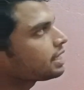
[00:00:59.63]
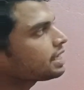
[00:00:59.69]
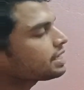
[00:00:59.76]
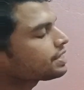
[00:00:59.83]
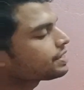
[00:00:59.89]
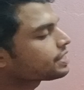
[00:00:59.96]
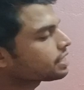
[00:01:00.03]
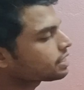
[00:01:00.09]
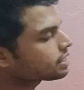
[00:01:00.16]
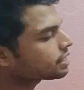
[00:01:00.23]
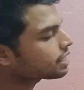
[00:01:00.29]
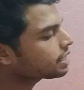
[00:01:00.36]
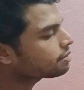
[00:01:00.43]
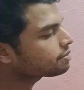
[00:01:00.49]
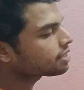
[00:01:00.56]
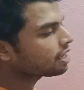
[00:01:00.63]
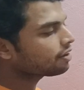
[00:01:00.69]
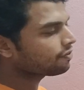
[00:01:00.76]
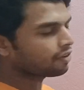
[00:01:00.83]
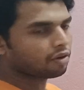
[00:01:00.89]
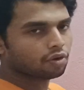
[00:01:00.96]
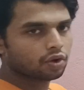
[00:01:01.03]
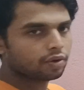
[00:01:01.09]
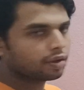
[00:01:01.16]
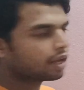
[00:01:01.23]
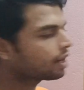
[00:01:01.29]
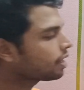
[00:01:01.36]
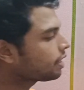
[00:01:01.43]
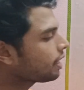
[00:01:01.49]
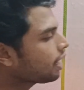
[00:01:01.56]
these jet streams are found,
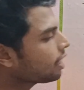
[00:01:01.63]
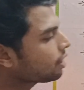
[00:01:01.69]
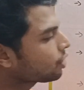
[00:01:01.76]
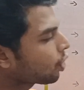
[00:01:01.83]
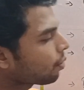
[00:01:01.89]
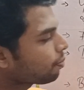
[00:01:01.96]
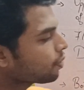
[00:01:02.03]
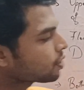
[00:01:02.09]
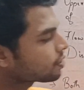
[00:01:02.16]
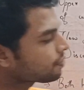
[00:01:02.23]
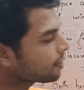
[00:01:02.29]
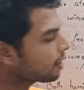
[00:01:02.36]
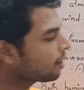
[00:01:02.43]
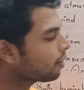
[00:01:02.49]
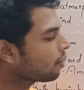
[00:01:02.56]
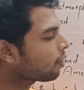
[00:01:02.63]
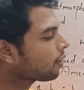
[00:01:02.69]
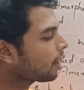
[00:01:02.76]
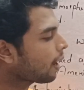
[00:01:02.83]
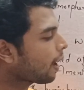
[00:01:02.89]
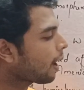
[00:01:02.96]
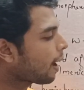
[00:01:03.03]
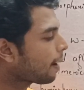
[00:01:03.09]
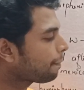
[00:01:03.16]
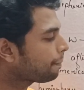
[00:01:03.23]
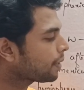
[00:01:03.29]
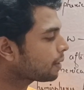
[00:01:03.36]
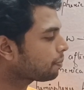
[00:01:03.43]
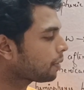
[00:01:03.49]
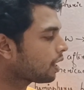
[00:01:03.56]
in the troposphere or
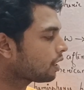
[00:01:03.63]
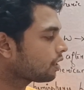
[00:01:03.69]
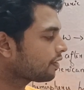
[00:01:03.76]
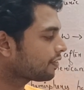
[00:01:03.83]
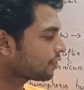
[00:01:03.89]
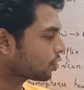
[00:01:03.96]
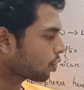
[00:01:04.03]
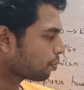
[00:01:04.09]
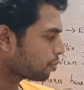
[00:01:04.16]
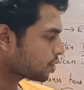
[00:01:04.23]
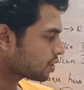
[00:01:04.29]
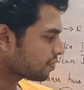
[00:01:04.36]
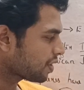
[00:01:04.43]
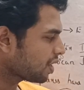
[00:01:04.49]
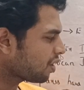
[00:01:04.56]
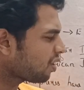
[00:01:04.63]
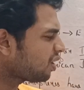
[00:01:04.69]
upper part of troposphere,